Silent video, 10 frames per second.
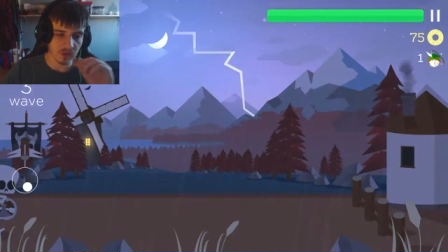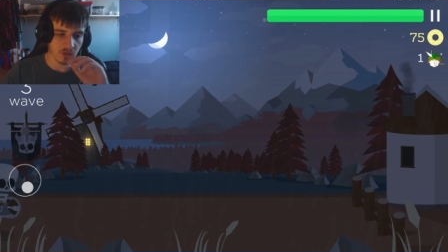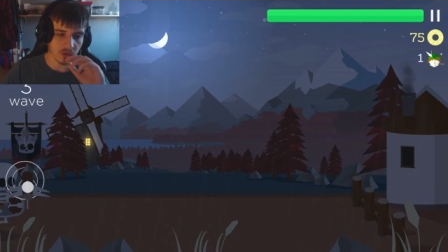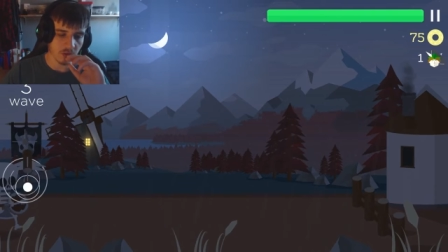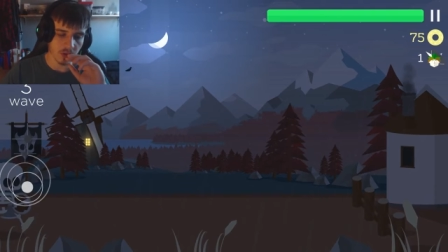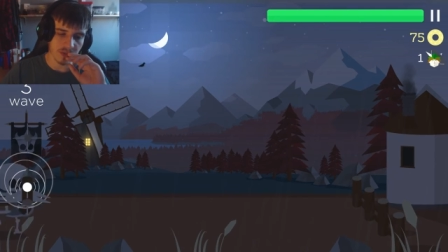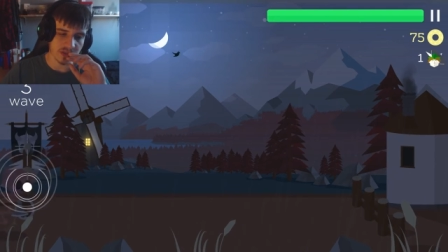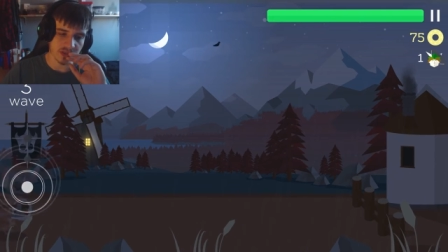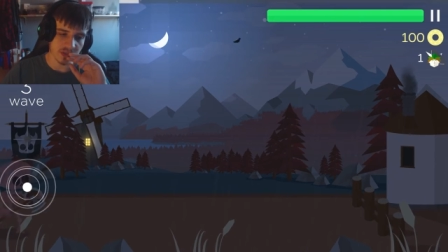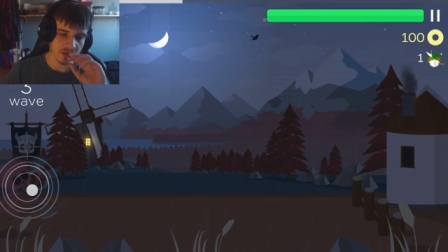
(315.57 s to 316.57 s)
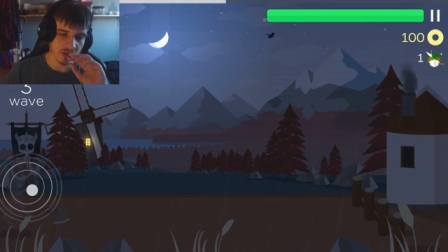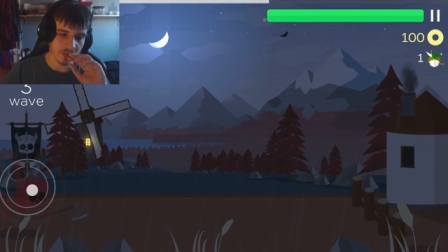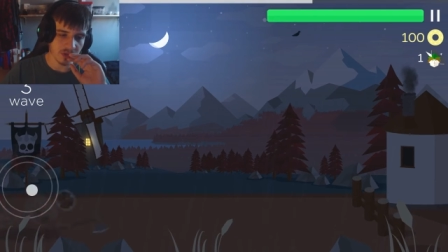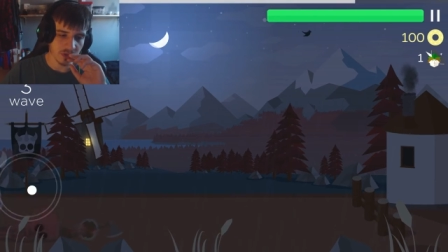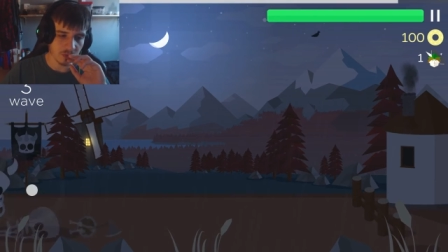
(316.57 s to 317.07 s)
the, on a P C. You know what I mean?
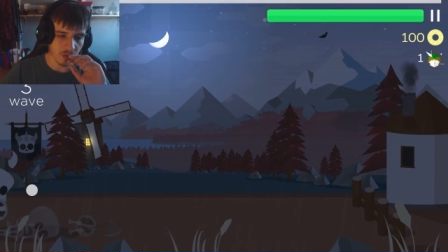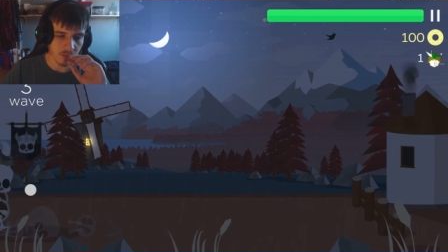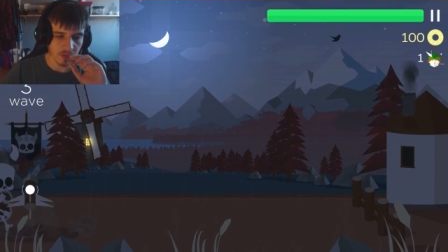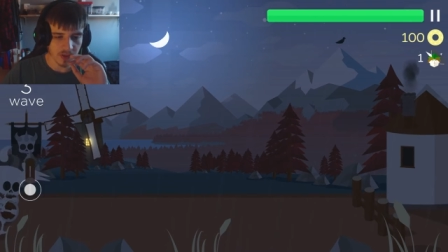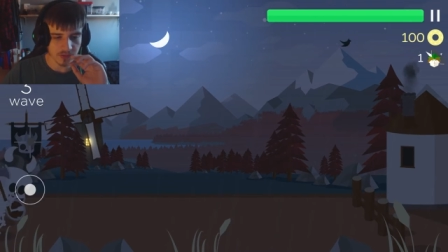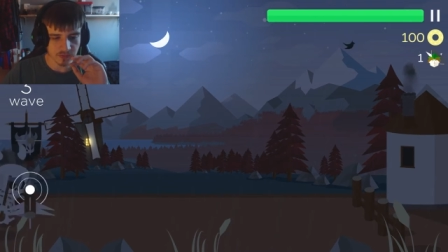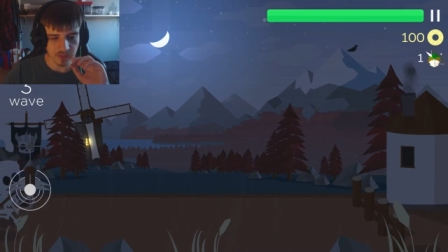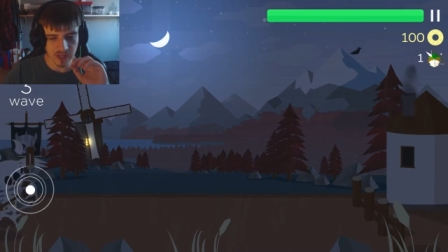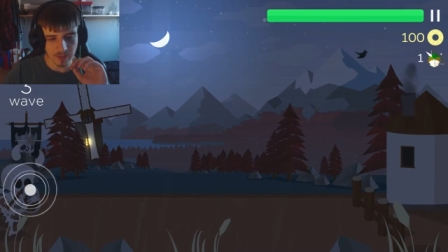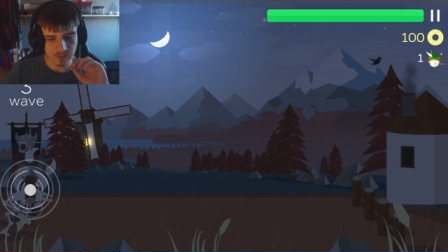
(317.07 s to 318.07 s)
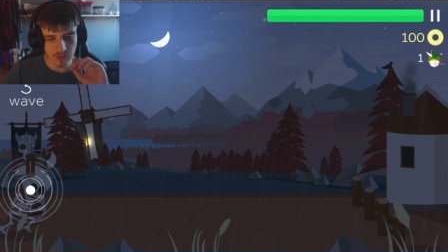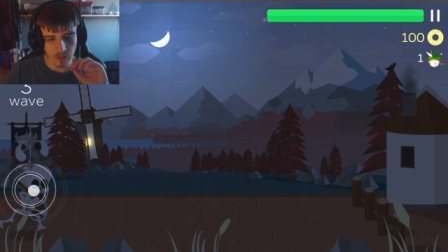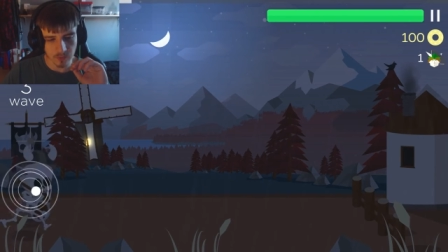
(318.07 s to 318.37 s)
You could probably play this on the laptop.